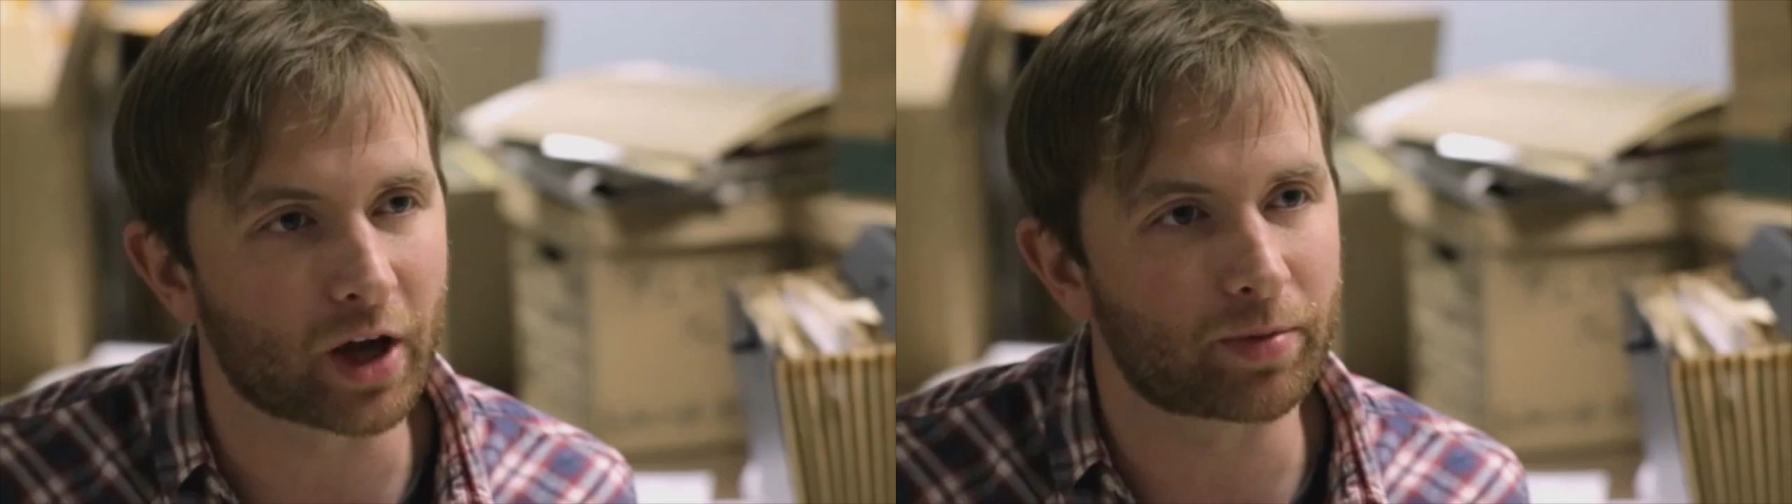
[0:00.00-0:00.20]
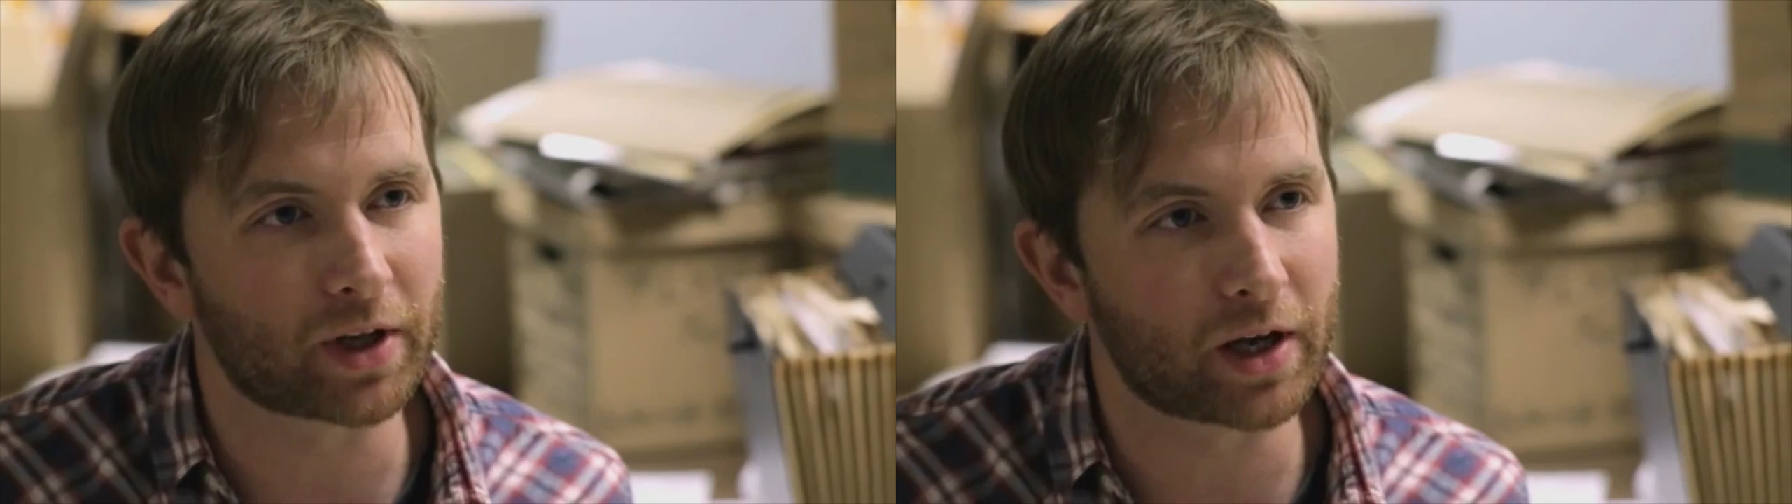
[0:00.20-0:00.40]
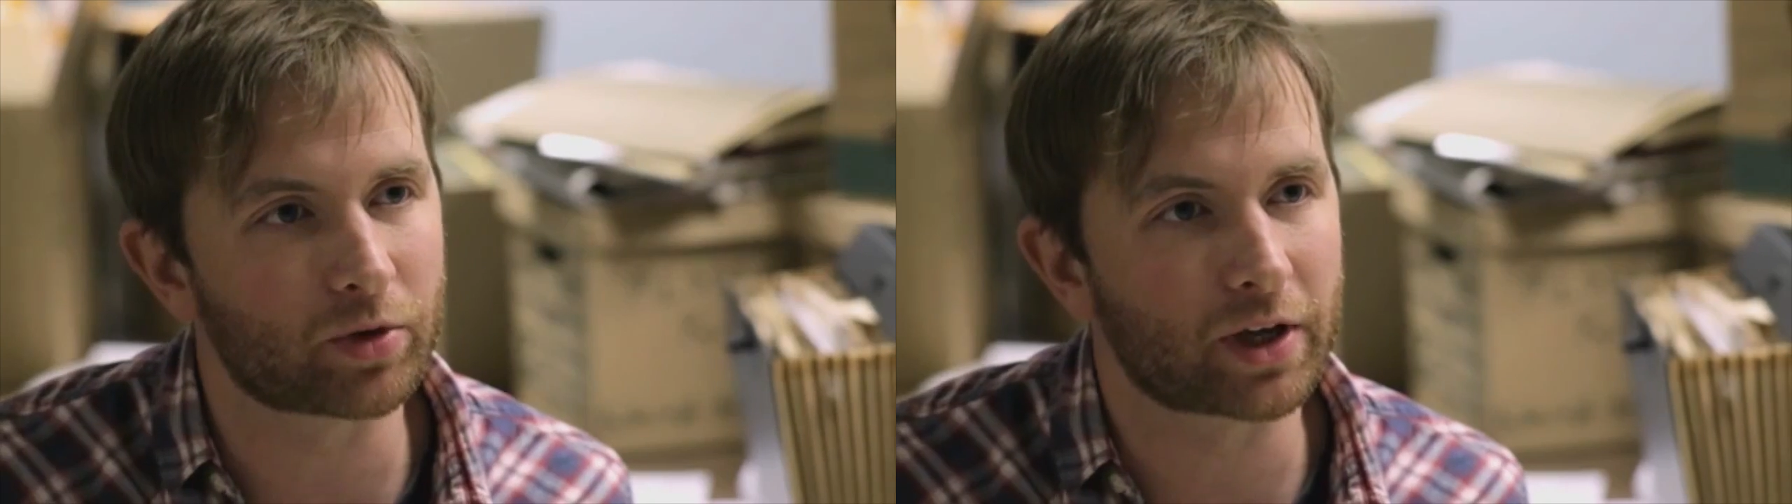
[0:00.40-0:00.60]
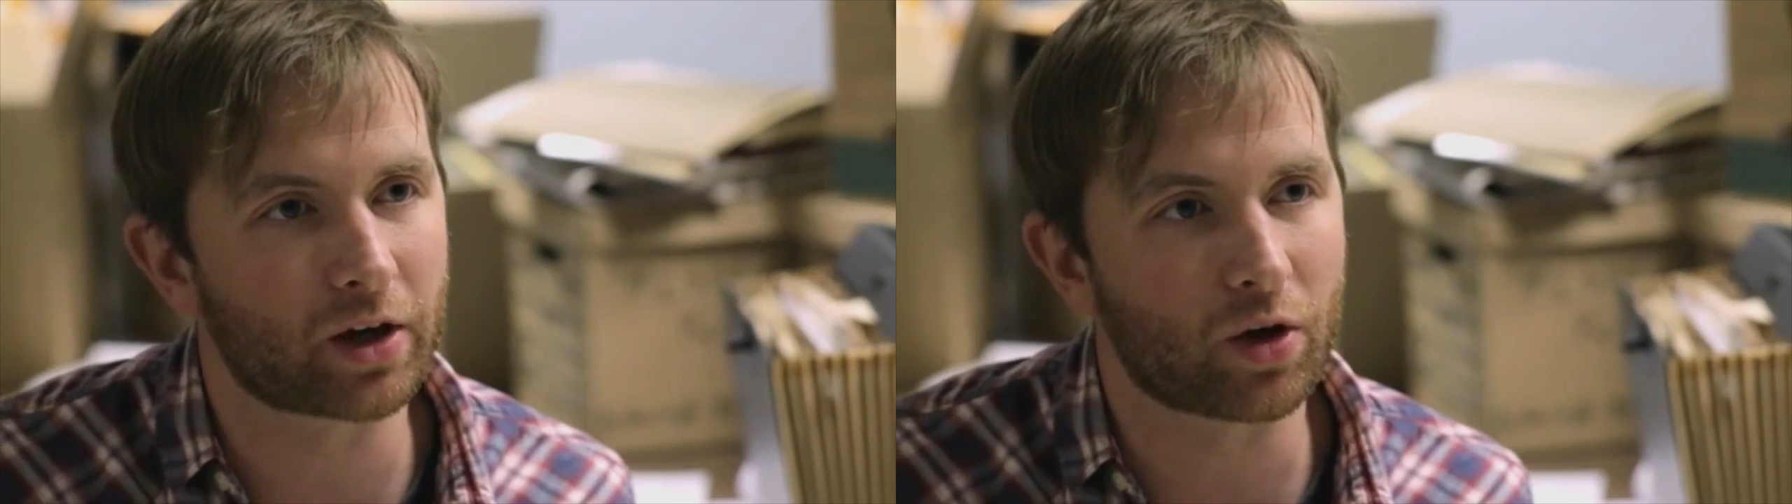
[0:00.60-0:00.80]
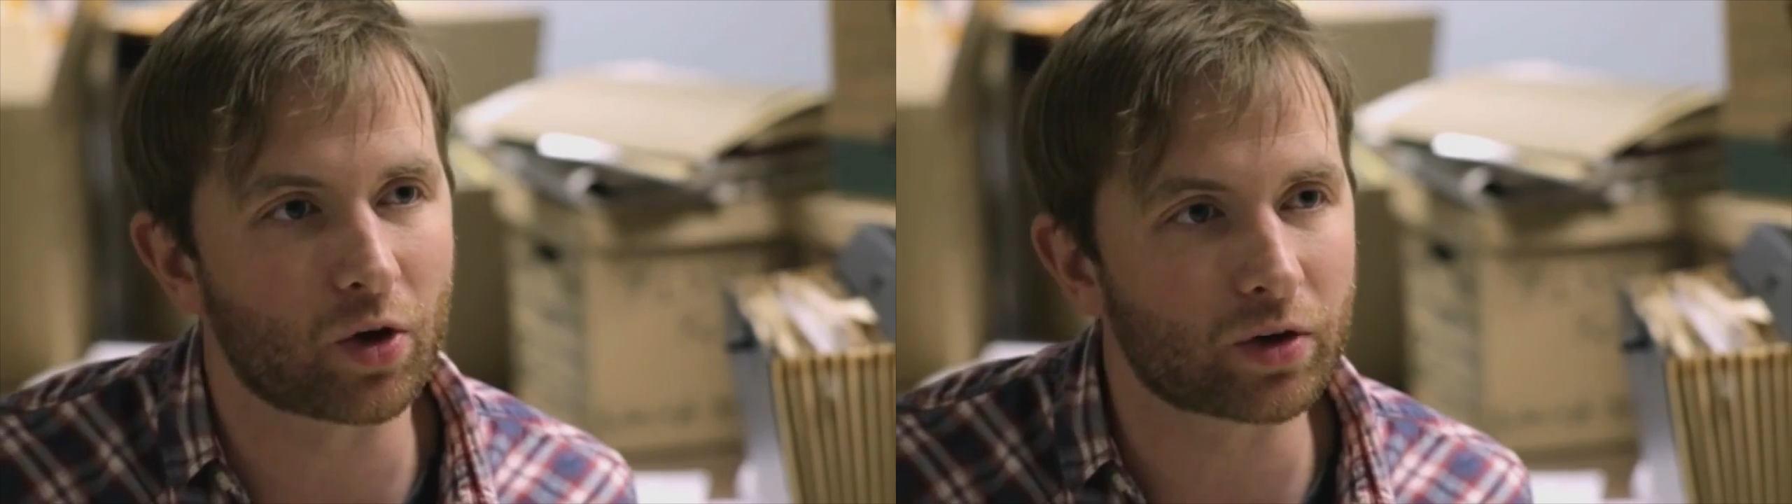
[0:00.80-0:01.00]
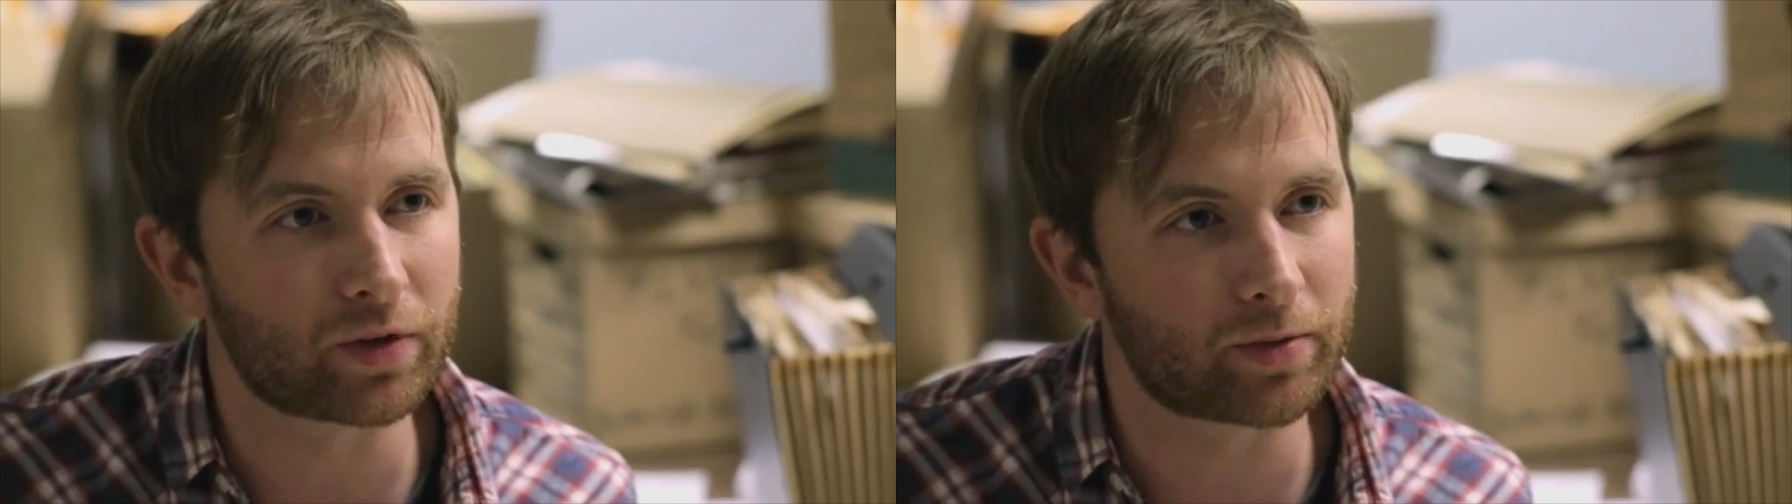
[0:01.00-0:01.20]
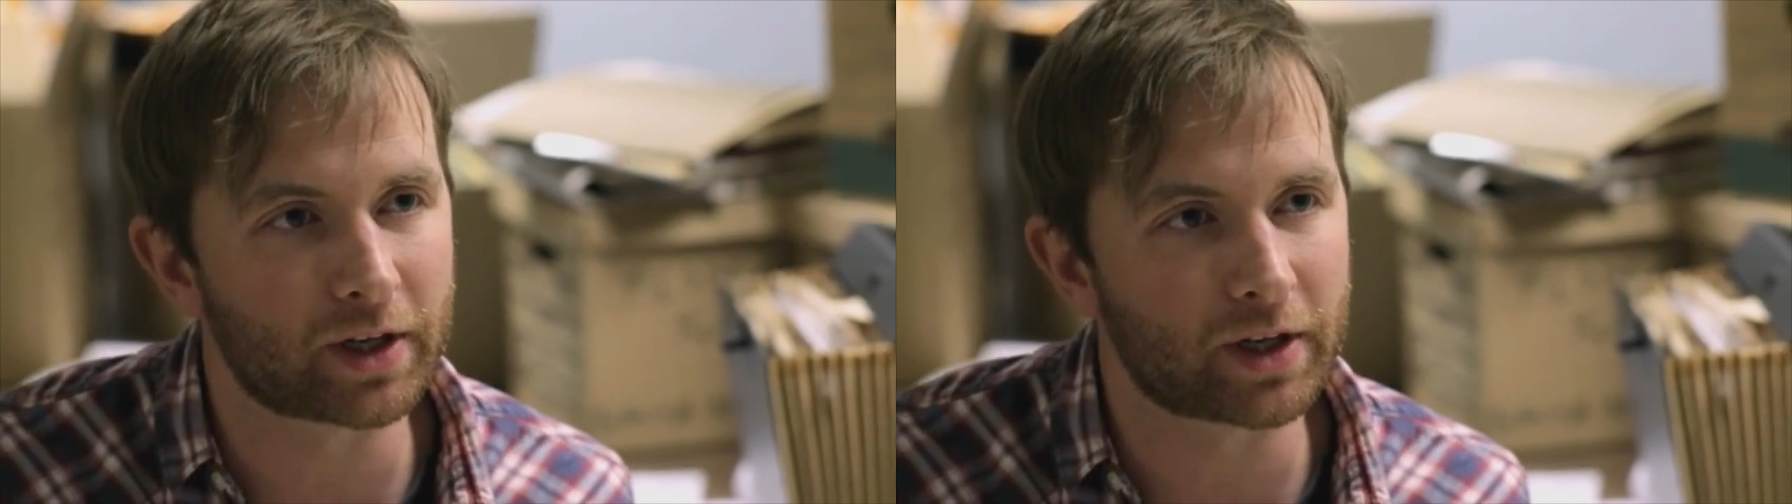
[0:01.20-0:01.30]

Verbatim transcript: without being able to get a hold of him,